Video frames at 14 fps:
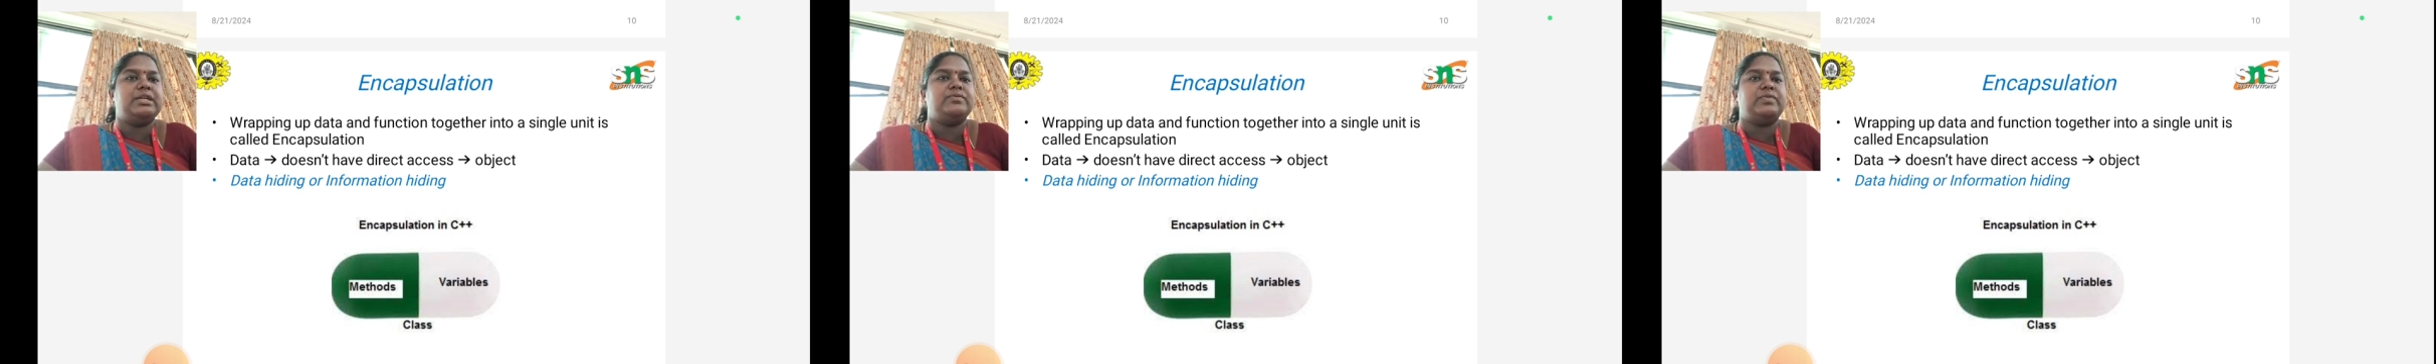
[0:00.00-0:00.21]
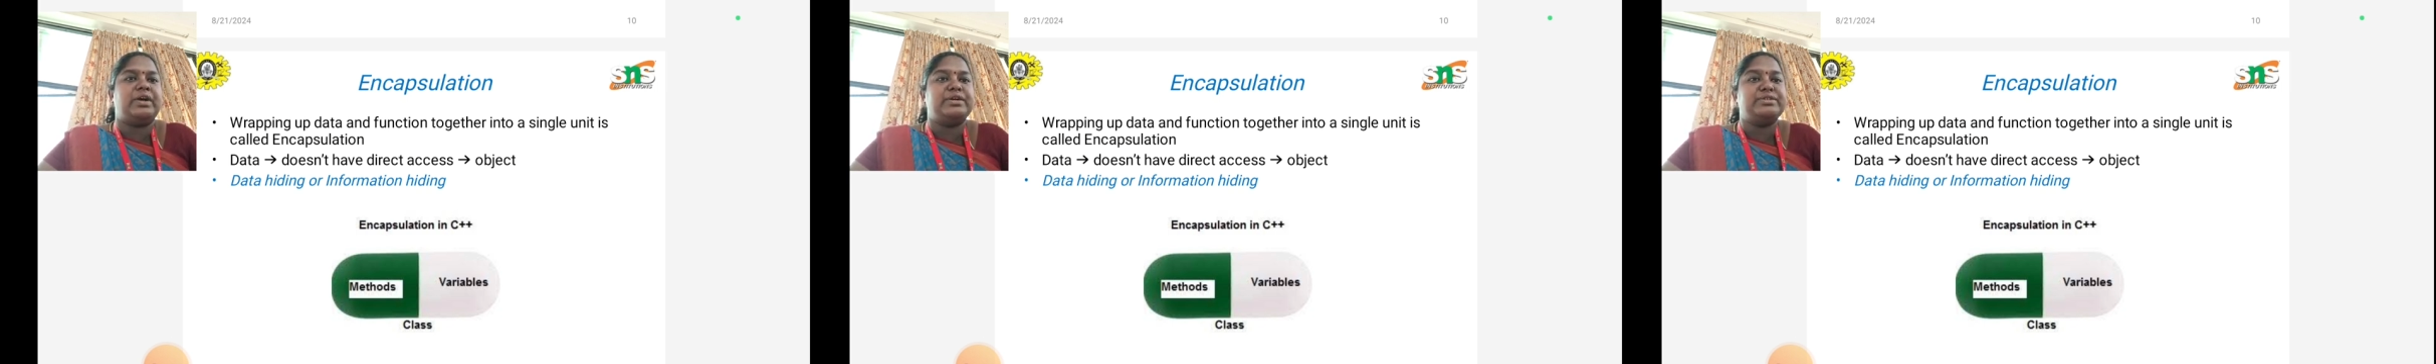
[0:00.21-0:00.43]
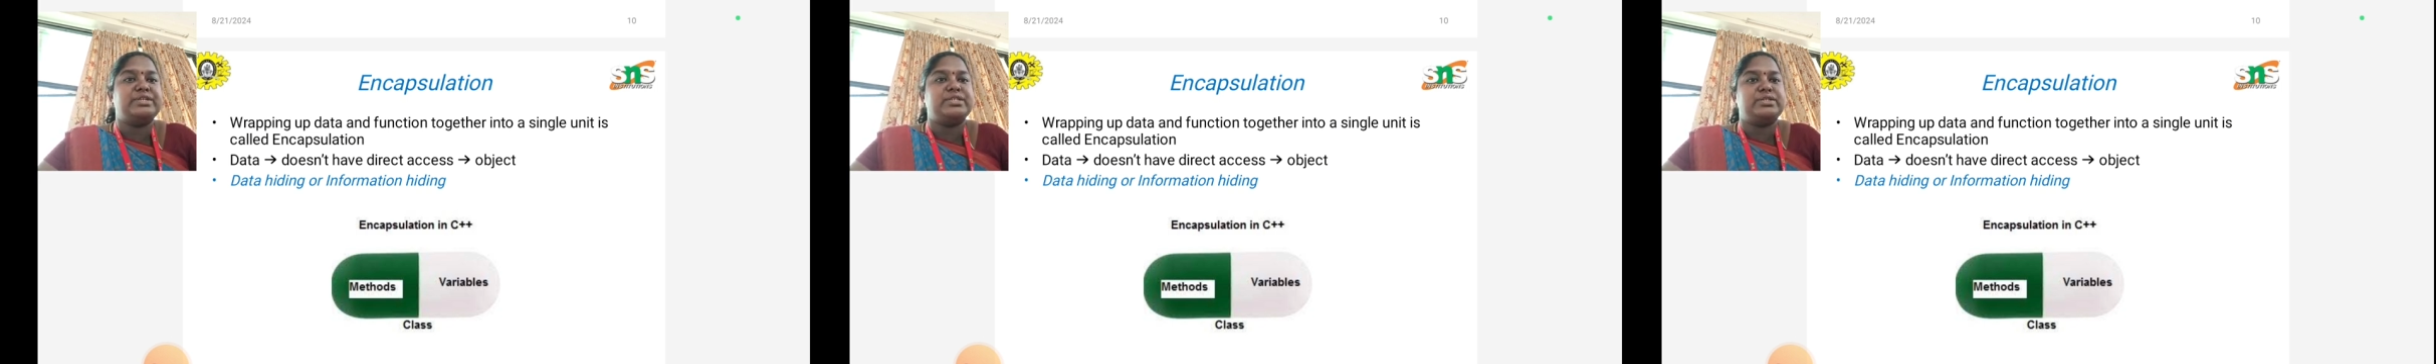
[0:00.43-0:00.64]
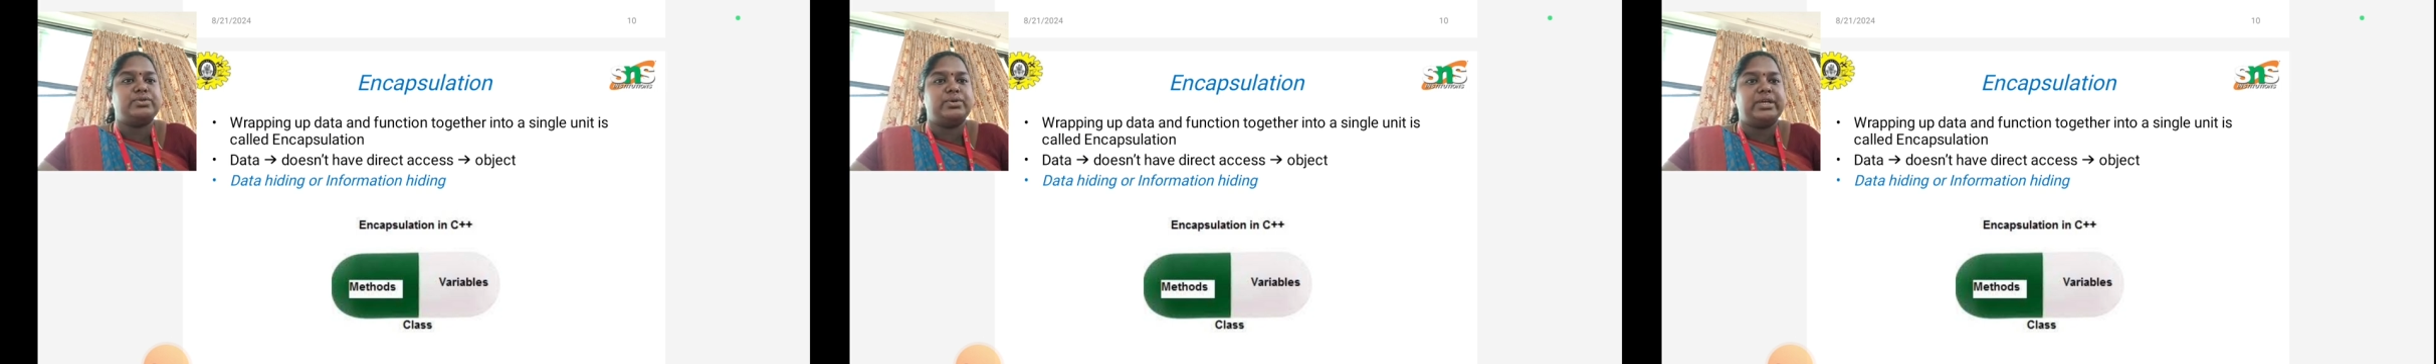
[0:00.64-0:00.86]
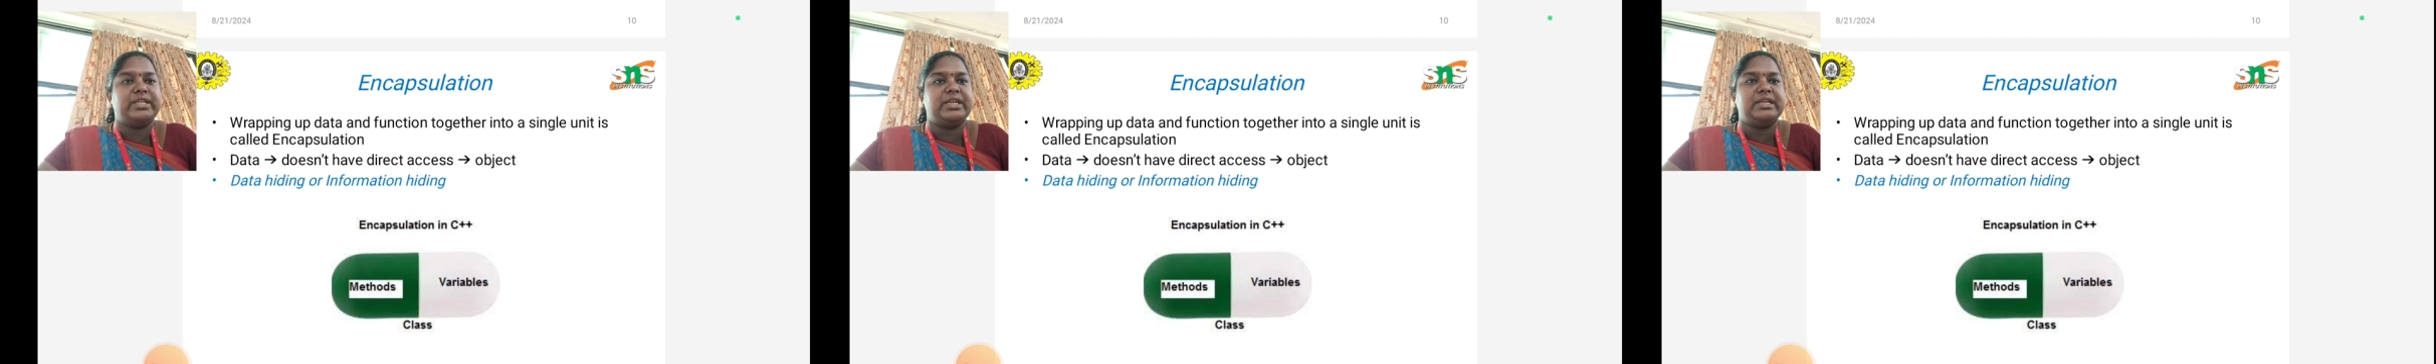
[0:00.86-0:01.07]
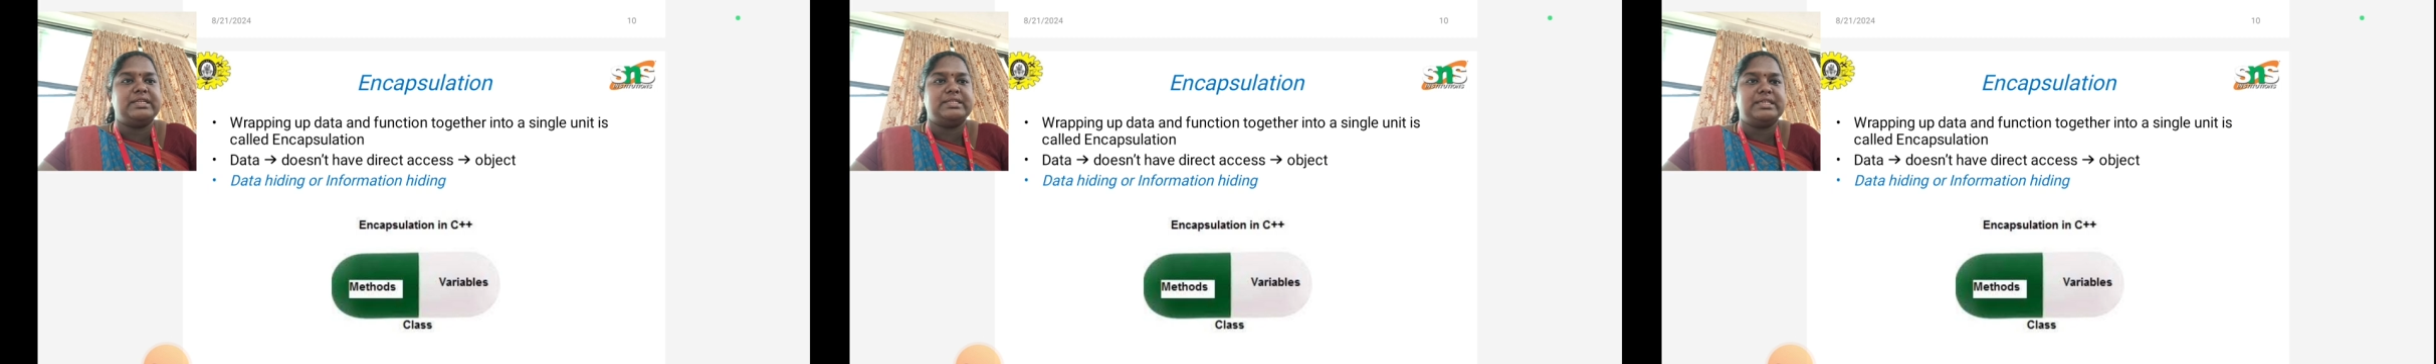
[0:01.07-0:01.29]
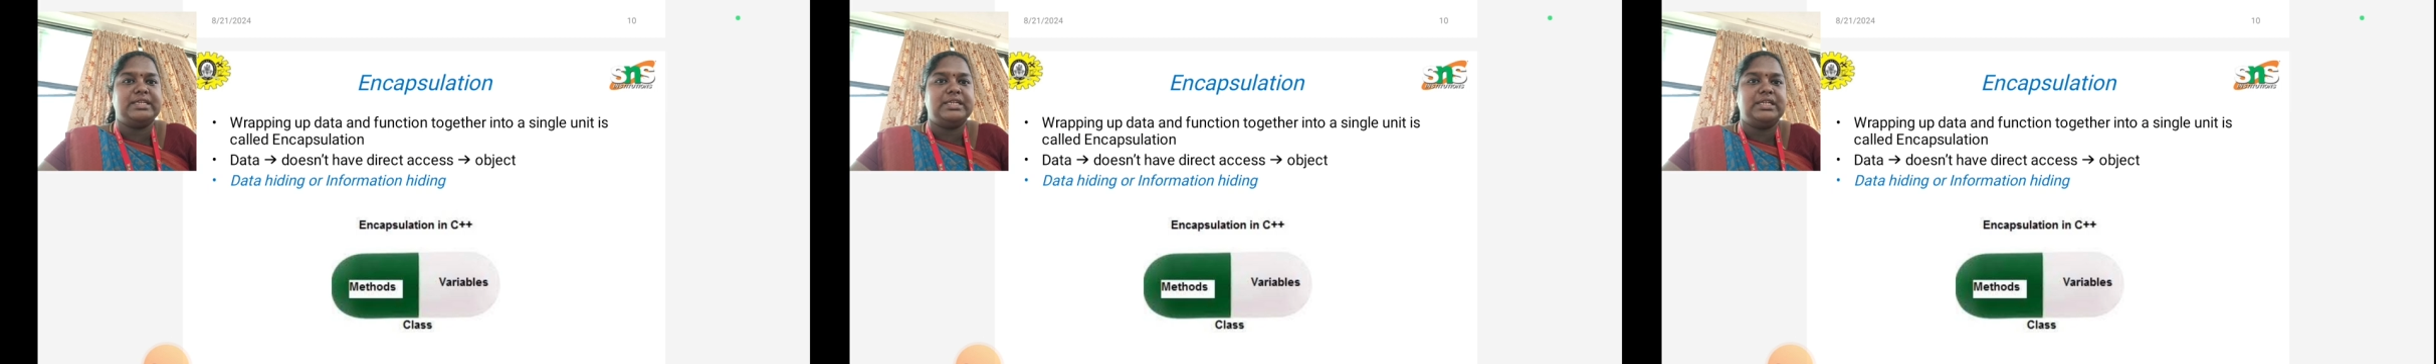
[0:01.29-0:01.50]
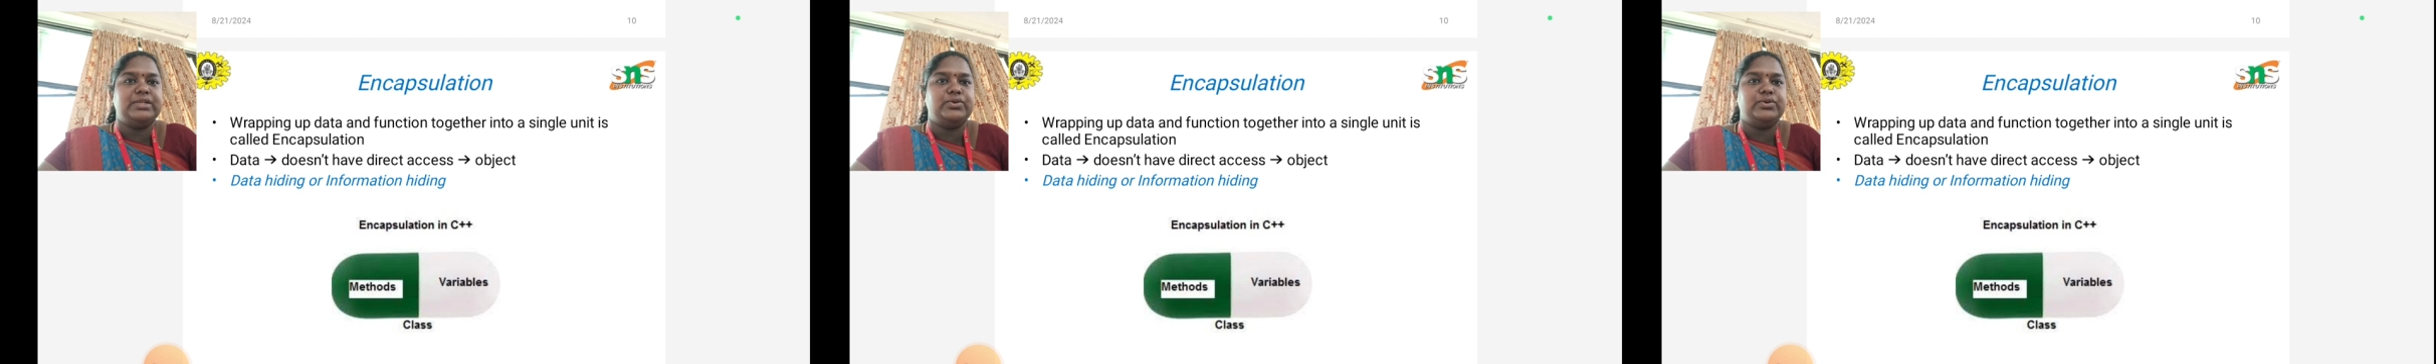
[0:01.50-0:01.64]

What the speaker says: and functions together in a single